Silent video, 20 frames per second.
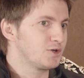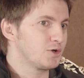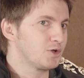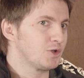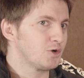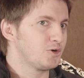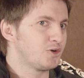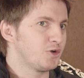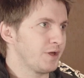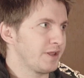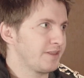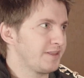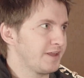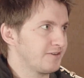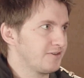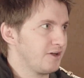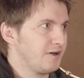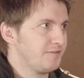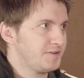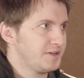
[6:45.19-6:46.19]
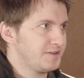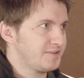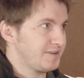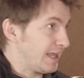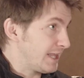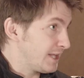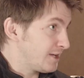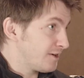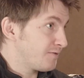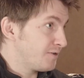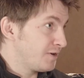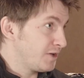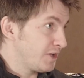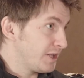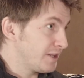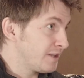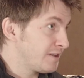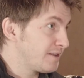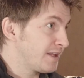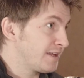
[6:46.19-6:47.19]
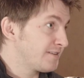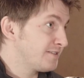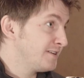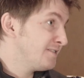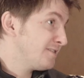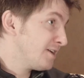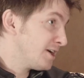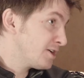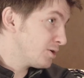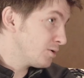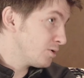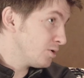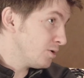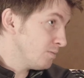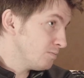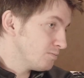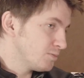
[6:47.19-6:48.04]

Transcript: Google are doing things often slightly differently than things inside Google,